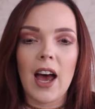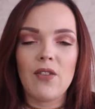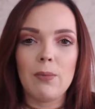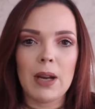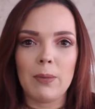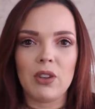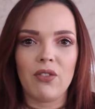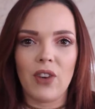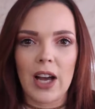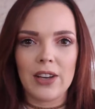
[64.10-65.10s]
I haven't been able
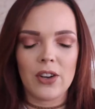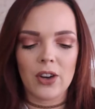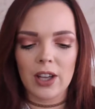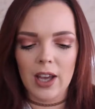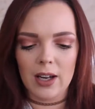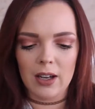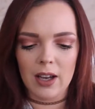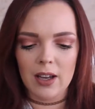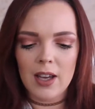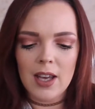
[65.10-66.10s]
to find here in
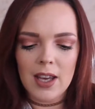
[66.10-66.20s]
Canada